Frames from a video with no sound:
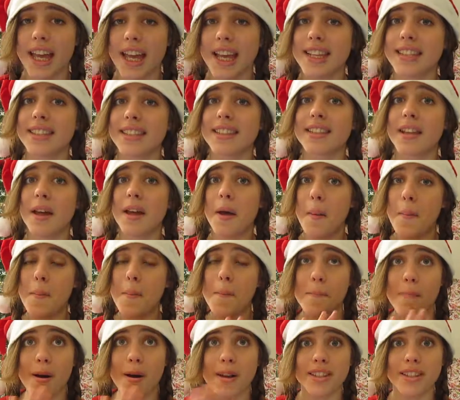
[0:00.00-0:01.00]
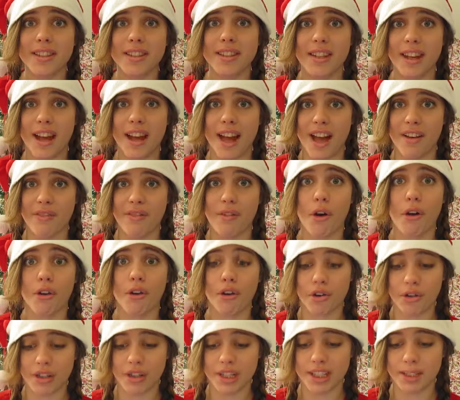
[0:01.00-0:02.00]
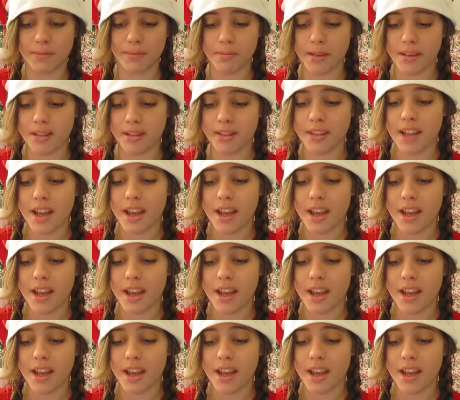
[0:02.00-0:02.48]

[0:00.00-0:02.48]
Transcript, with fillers: is must-have on Christmas,